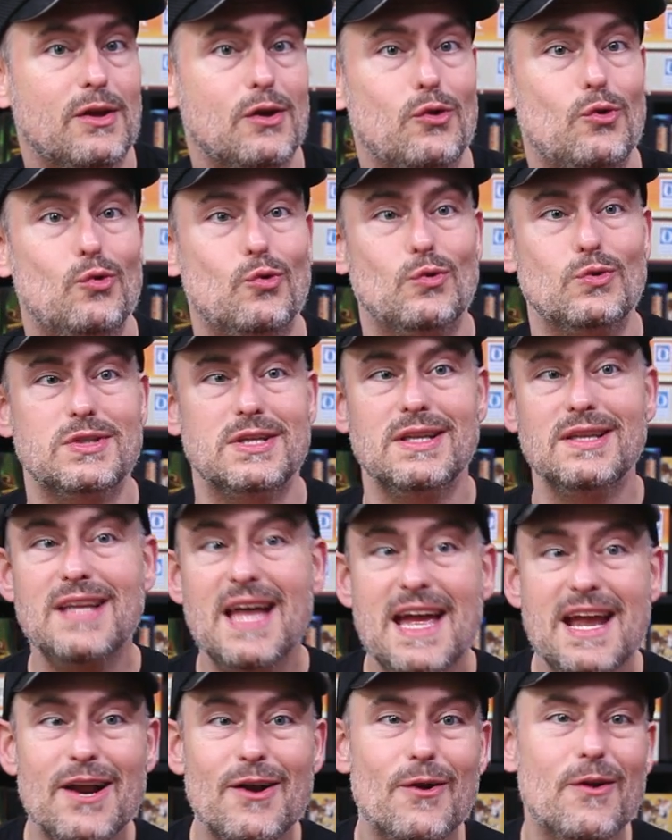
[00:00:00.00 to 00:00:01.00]
the ghouls'
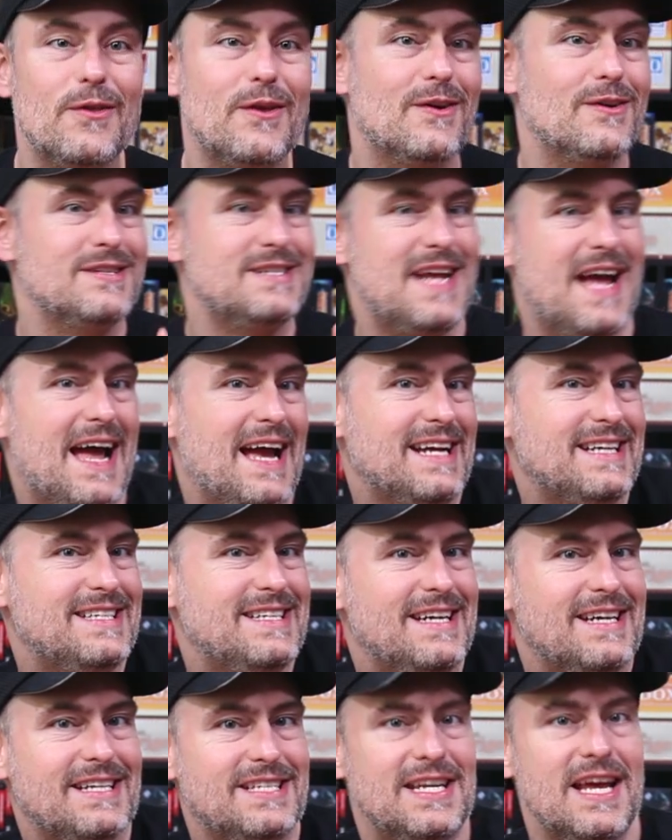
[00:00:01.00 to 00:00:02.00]
lair, their
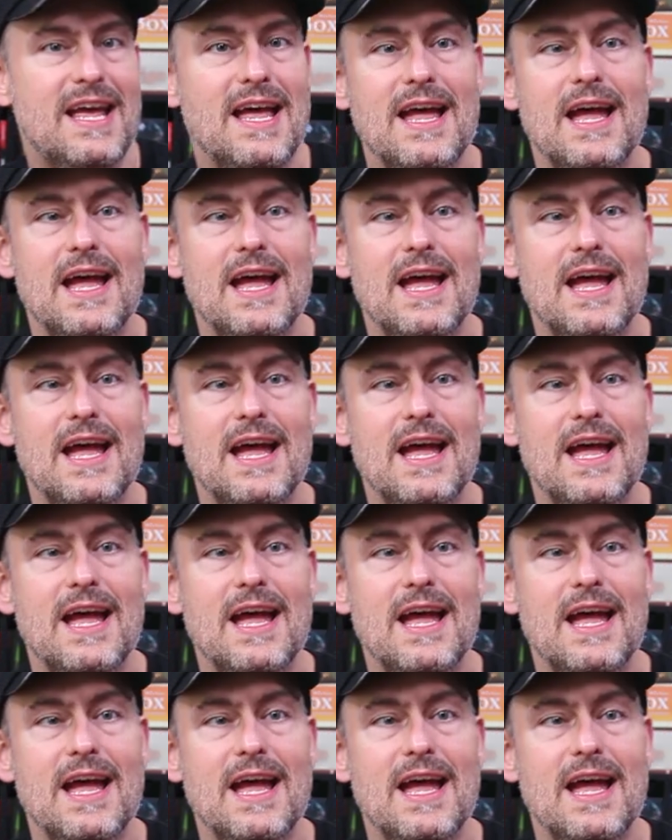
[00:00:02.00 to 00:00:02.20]
tactics,